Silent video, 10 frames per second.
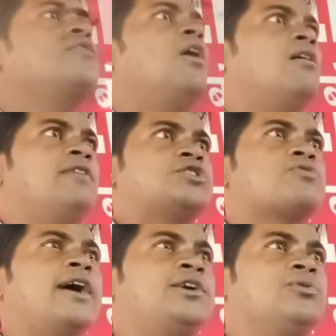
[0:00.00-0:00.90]
Should we always
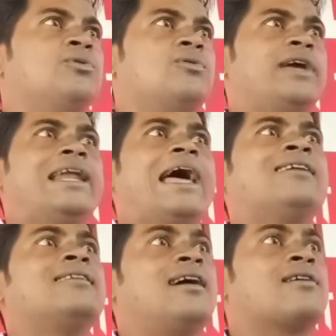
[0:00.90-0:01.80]
try to
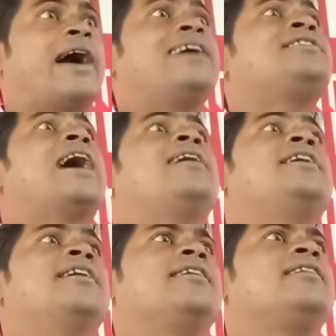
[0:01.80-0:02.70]
elect a right
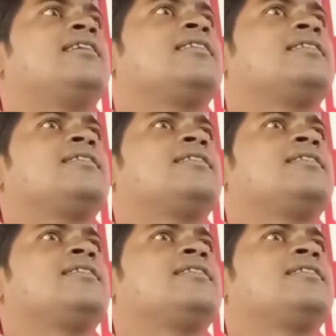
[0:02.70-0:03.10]
candidate?